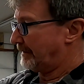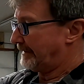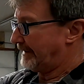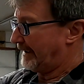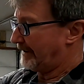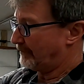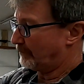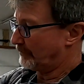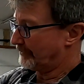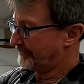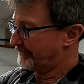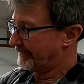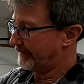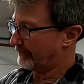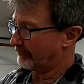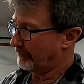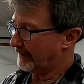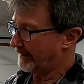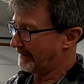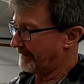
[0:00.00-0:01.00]
That will
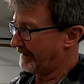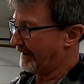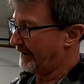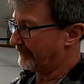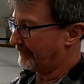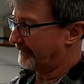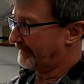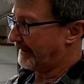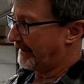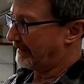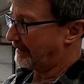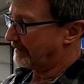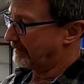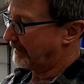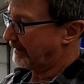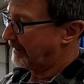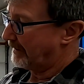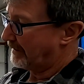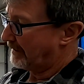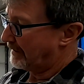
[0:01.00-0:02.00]
sit right down on that
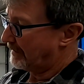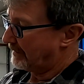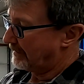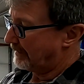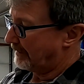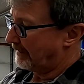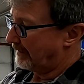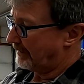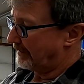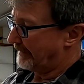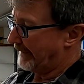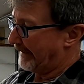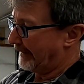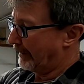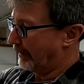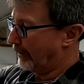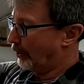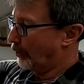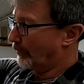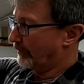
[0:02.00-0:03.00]
uh, that
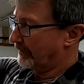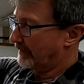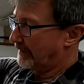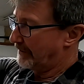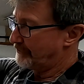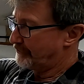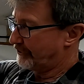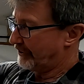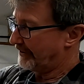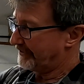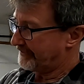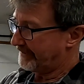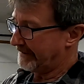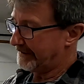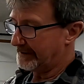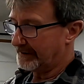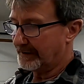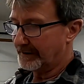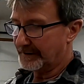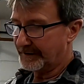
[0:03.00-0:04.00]
lower
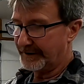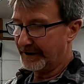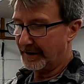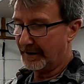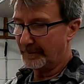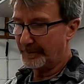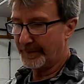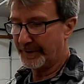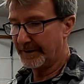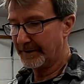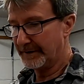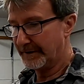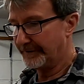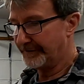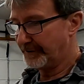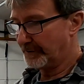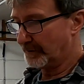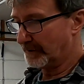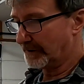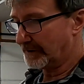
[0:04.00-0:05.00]
adjusting cup,
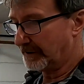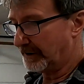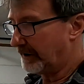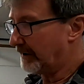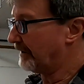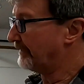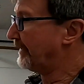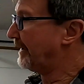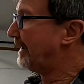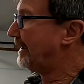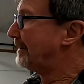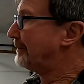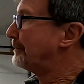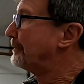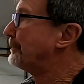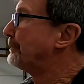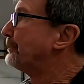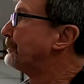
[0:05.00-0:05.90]
if you want to call it that.